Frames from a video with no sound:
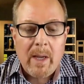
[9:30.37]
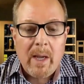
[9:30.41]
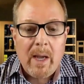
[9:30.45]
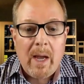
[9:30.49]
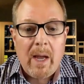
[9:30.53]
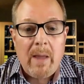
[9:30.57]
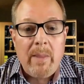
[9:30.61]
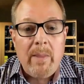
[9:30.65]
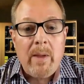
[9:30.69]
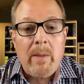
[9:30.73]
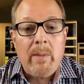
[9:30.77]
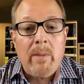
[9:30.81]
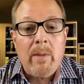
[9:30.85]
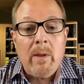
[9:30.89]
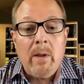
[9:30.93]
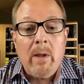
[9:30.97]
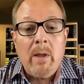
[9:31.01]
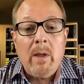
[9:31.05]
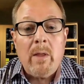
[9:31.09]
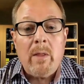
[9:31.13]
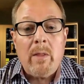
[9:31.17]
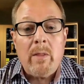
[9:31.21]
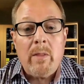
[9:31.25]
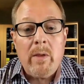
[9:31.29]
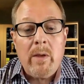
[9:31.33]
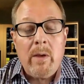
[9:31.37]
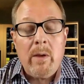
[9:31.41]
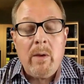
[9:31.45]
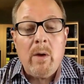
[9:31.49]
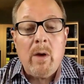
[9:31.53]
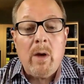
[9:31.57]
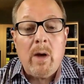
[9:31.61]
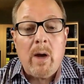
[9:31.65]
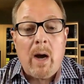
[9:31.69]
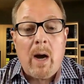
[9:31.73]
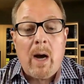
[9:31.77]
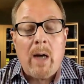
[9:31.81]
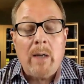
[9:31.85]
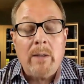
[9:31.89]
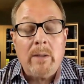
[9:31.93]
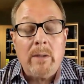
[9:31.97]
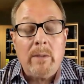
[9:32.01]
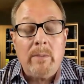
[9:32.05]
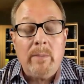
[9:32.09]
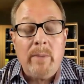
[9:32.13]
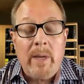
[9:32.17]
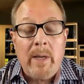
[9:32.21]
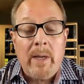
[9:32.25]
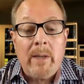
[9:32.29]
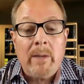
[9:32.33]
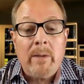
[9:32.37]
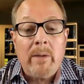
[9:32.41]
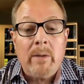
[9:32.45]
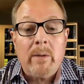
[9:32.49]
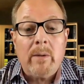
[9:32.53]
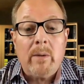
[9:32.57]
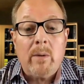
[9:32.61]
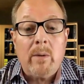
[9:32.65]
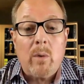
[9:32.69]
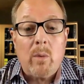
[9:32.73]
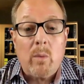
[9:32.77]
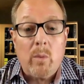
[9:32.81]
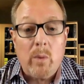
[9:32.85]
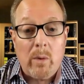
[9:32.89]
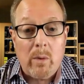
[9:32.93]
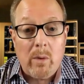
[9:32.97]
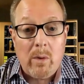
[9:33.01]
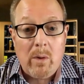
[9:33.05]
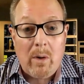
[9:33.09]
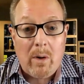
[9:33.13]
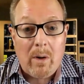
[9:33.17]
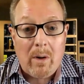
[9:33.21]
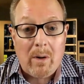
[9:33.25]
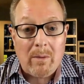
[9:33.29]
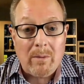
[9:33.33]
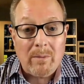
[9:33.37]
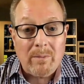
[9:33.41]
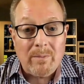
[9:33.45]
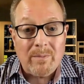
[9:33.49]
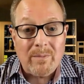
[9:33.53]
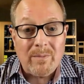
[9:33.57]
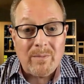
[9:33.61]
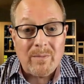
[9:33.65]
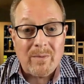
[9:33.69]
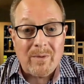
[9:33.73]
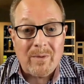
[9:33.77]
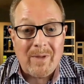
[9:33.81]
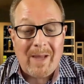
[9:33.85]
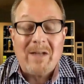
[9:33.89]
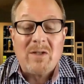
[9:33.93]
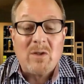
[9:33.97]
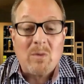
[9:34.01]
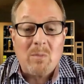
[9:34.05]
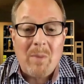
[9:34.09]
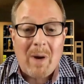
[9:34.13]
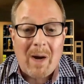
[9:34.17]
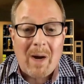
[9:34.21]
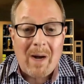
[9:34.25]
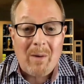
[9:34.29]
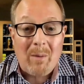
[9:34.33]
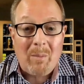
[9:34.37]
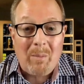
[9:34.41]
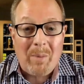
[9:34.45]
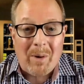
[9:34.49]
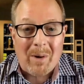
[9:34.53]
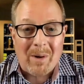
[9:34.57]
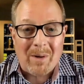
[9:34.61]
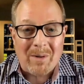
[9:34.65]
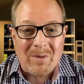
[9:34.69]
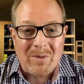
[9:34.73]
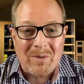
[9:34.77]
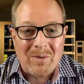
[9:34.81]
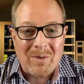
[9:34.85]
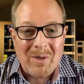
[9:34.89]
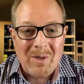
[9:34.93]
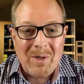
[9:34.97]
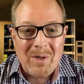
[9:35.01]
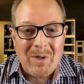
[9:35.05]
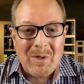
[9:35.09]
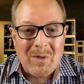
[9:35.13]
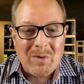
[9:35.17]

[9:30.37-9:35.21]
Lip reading: and then the on-demand or will call last mile parts.